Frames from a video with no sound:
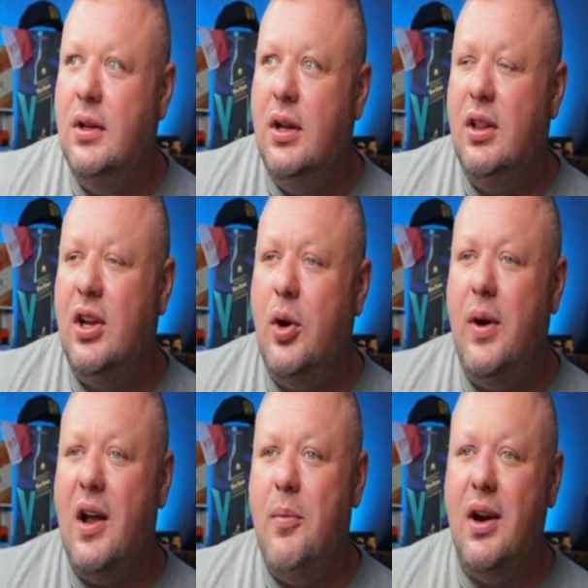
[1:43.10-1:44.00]
Little
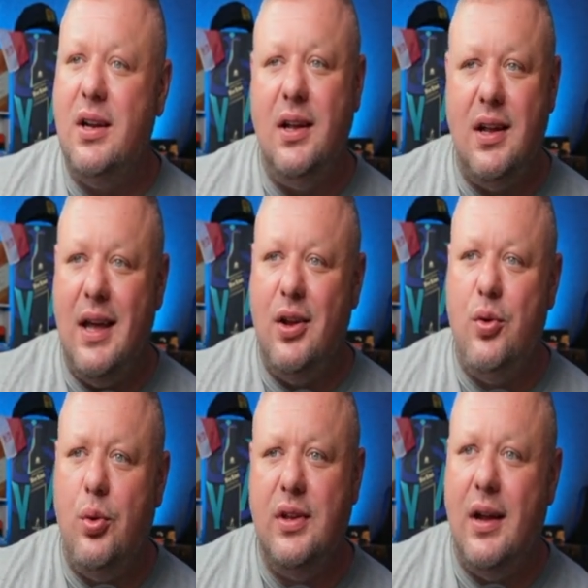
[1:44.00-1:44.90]
Rock market kind of
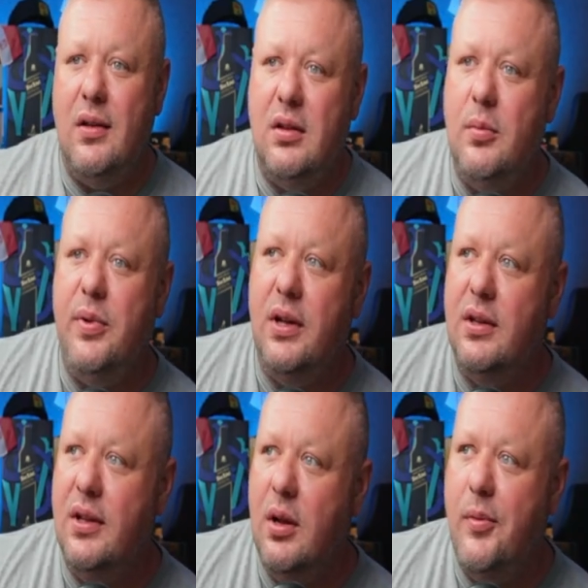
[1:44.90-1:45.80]
cooled down a little bit. The
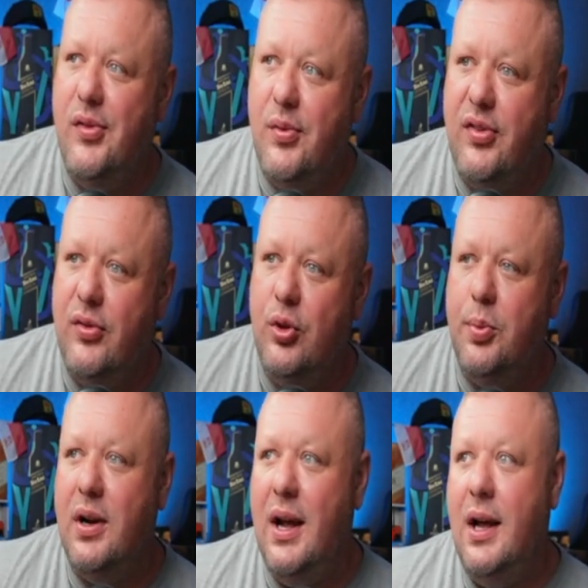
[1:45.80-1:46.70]
numbers were super
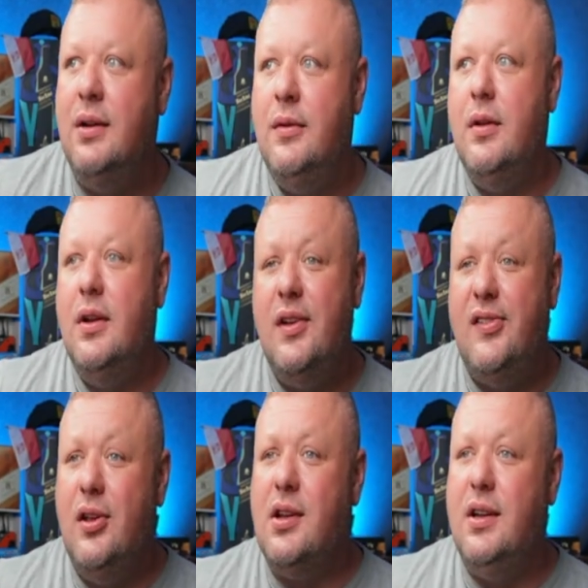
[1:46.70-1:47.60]
hot.
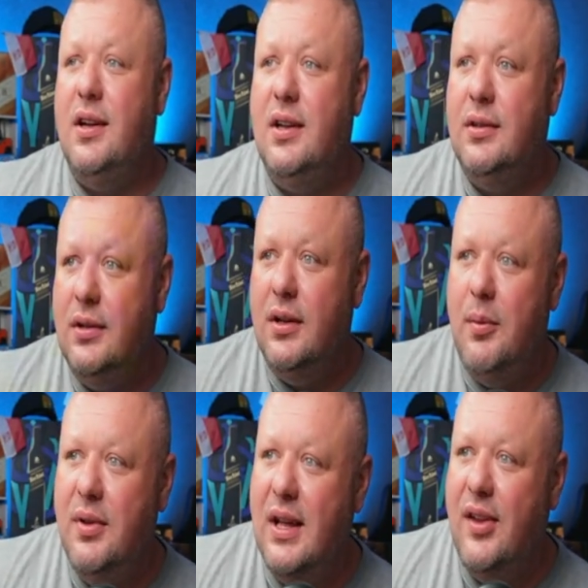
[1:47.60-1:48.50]
Still good,
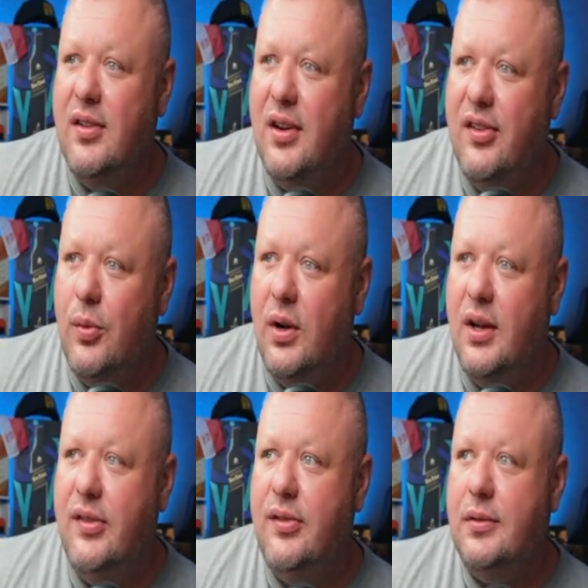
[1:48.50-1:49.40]
but not as good as it
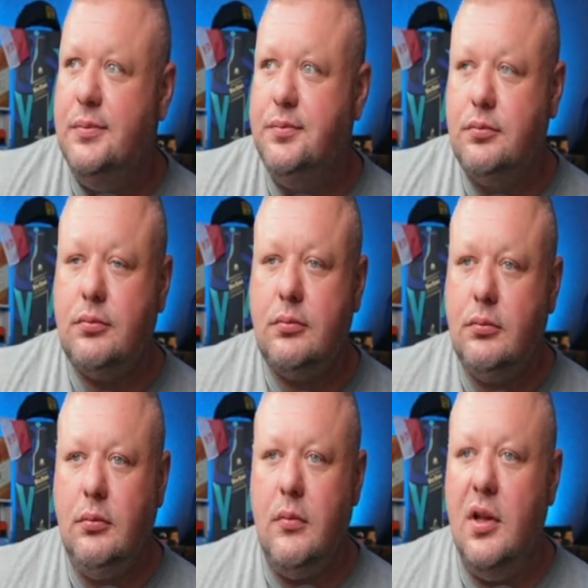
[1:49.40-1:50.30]
was.
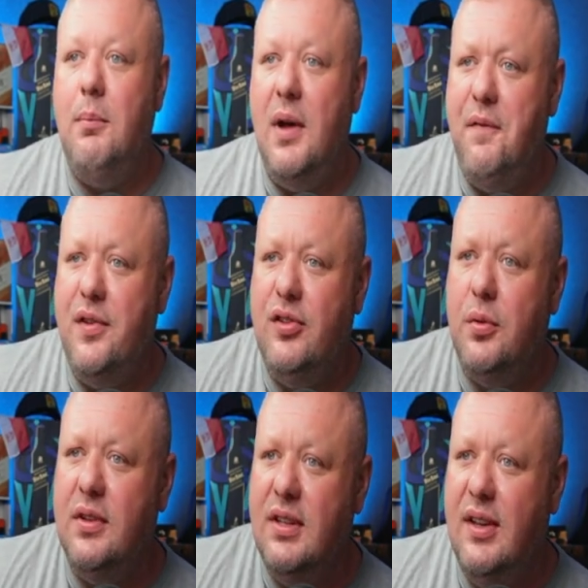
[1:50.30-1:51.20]
Memphis
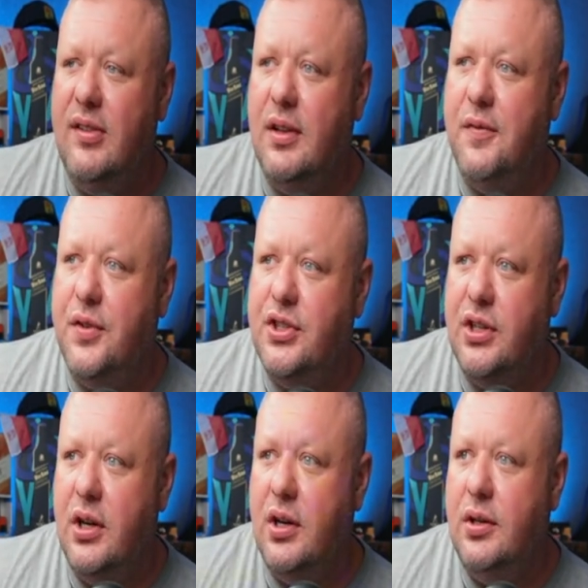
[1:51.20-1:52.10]
doing decent for
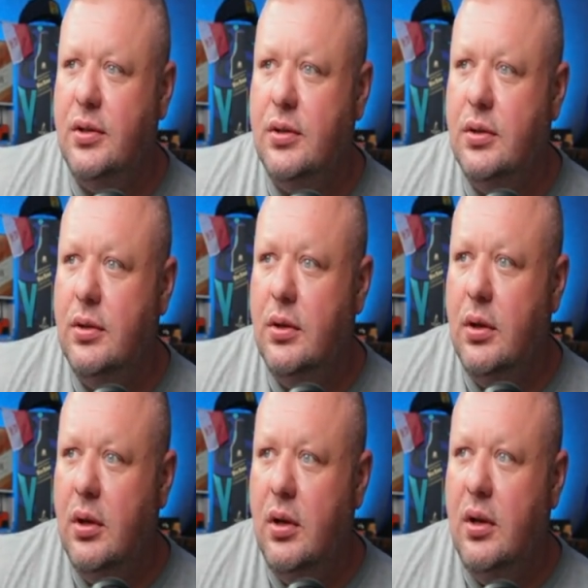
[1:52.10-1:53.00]
sure.
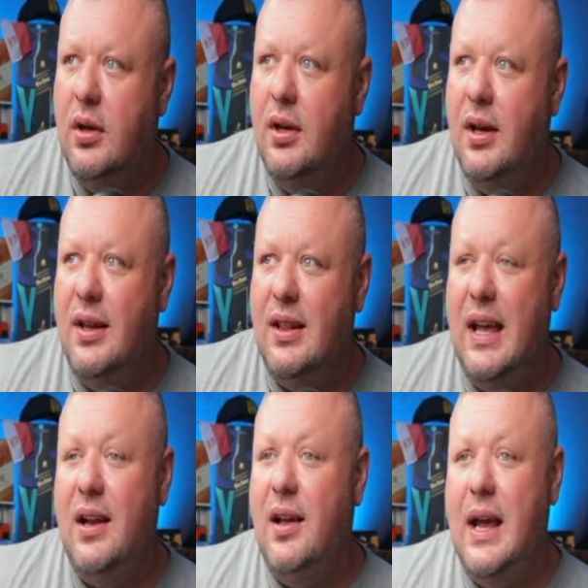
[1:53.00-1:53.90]

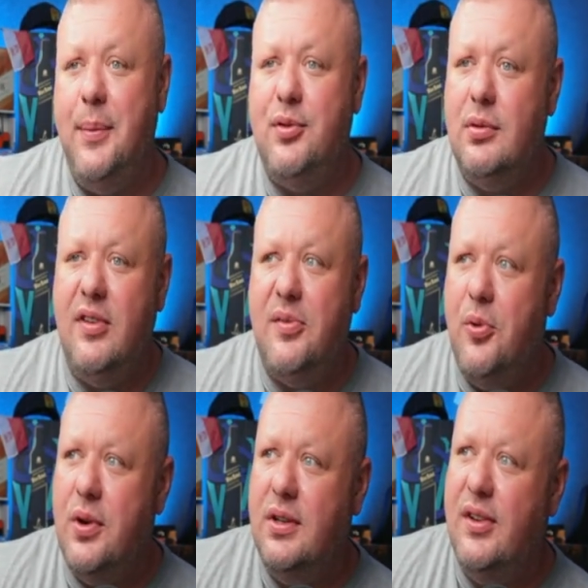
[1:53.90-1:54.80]
Atlanta absolutely
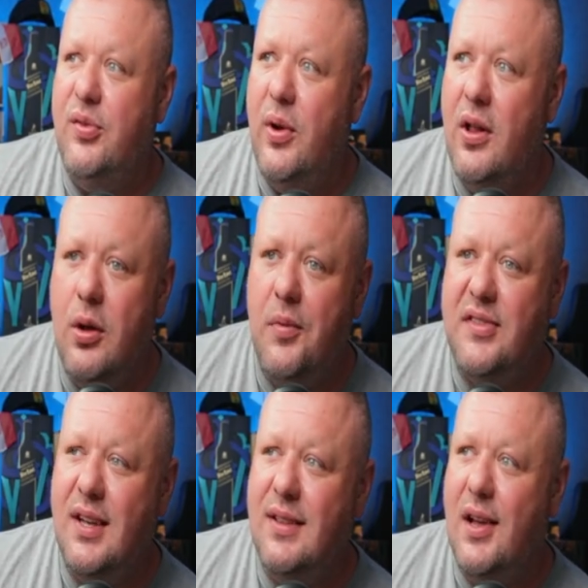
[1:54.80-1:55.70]
smoking as well. Almost
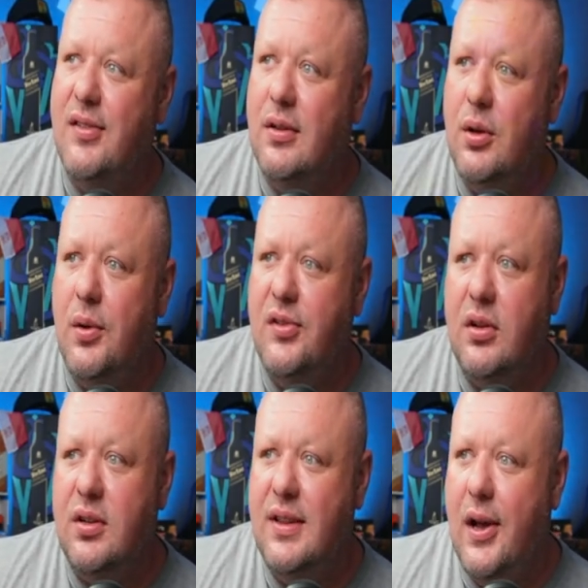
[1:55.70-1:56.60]
10,000 loads, under
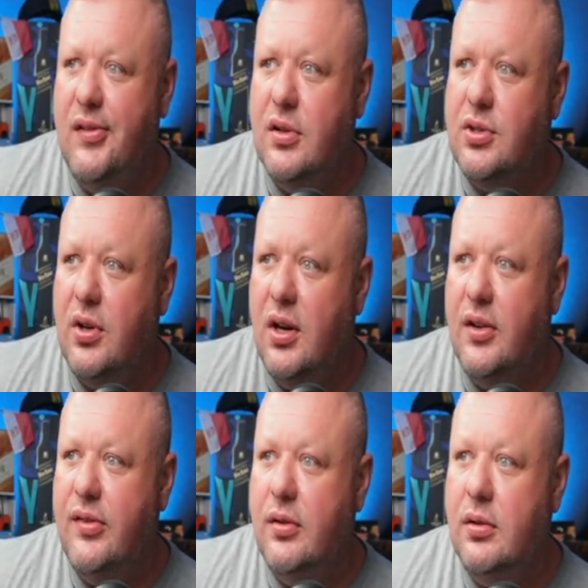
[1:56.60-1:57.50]
1,000 trucks.